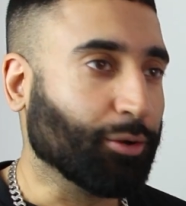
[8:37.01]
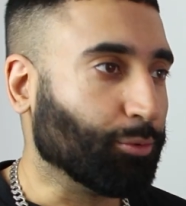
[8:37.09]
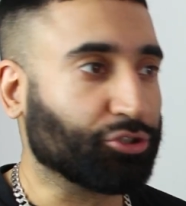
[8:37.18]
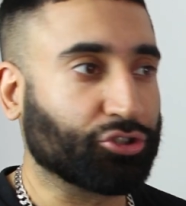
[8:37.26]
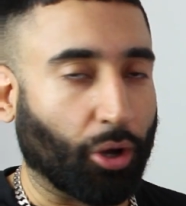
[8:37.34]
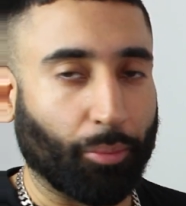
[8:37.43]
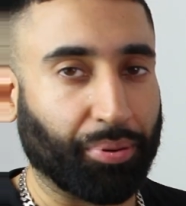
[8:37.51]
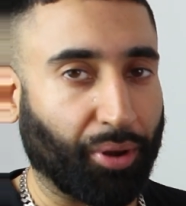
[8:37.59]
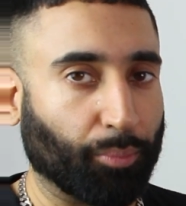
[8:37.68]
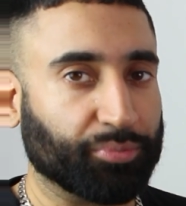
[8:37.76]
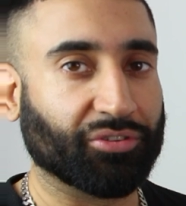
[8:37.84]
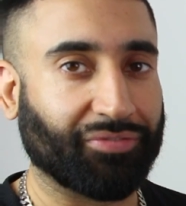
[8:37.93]
We're just all
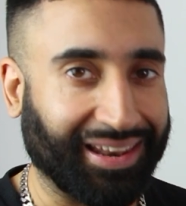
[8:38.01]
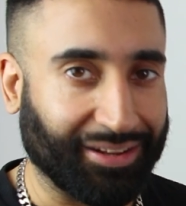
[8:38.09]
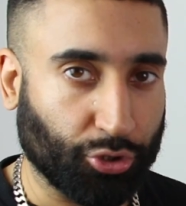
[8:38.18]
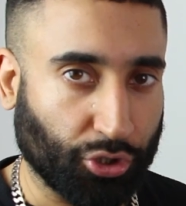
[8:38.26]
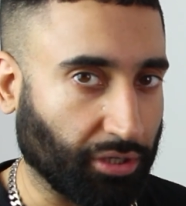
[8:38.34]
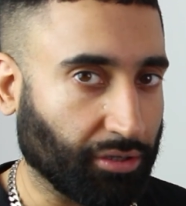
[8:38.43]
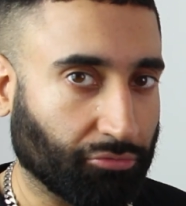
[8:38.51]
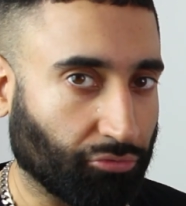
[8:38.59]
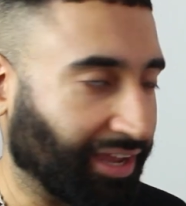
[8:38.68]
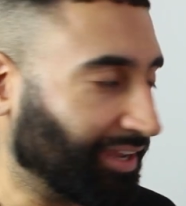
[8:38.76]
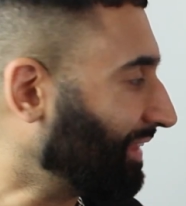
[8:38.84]
blobs of energy, right?